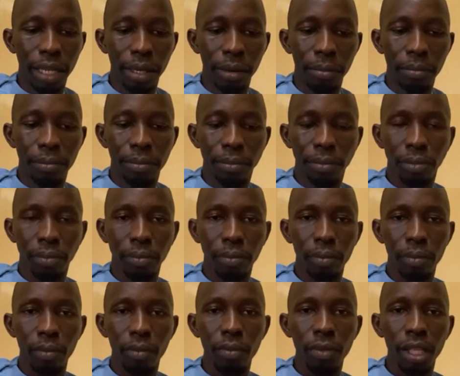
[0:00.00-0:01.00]
play.
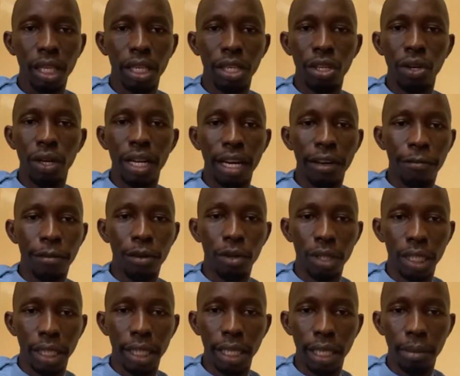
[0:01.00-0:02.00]
You know, so now keep
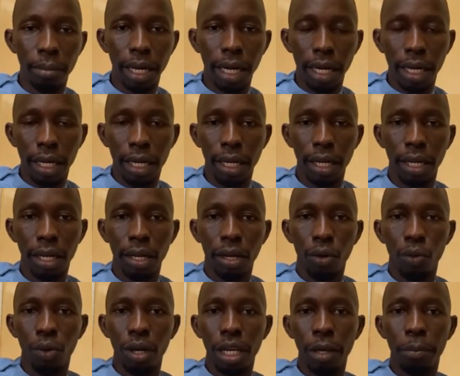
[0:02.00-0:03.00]
them alive.
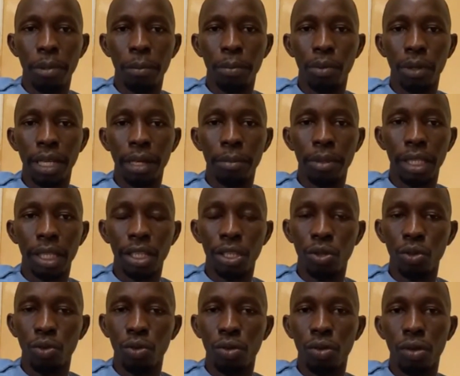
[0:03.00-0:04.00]
So as we dey
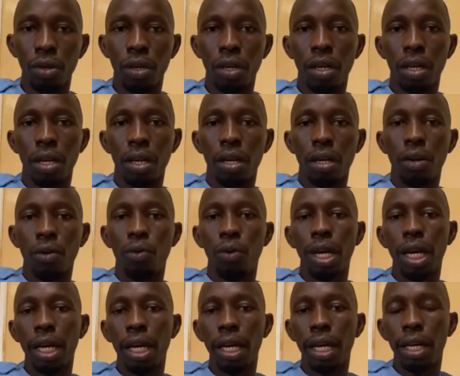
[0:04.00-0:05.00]
wrap up this
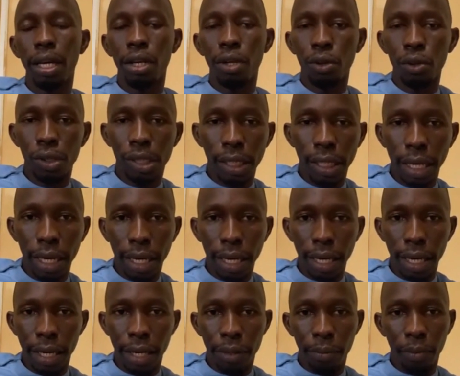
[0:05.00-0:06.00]
session now,